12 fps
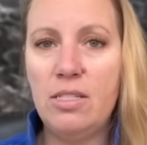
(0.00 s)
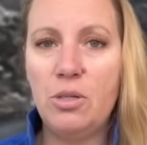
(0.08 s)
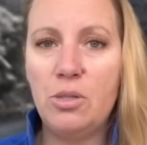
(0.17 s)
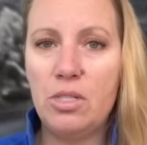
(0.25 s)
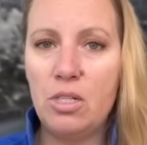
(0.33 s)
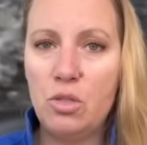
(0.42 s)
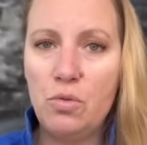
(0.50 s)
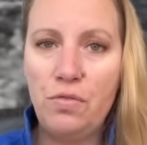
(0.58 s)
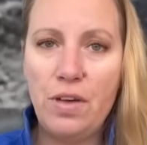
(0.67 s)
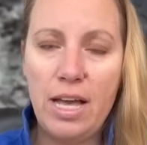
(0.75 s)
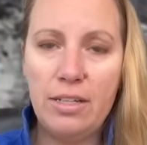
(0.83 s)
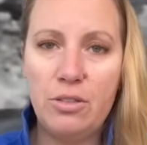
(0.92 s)
there's the two
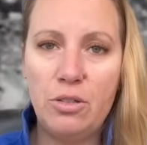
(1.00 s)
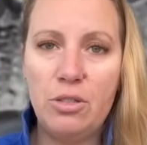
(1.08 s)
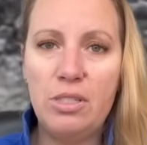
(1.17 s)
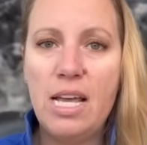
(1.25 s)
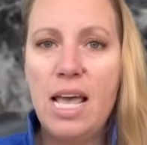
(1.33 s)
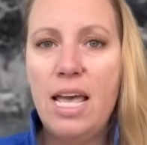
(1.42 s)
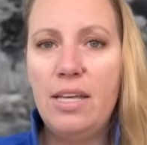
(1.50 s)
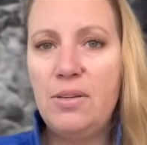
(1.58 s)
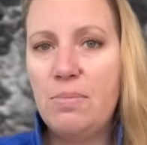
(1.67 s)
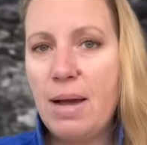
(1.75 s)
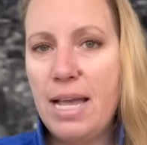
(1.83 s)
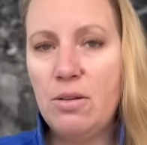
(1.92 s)
factors.
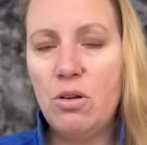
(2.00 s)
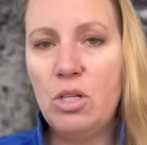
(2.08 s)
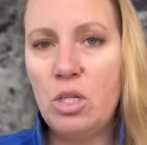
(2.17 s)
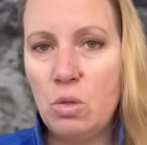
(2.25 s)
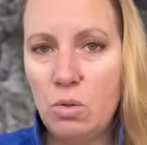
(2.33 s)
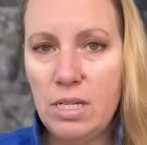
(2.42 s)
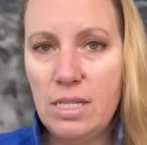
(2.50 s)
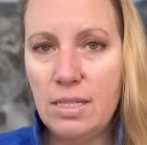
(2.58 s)
You might not notice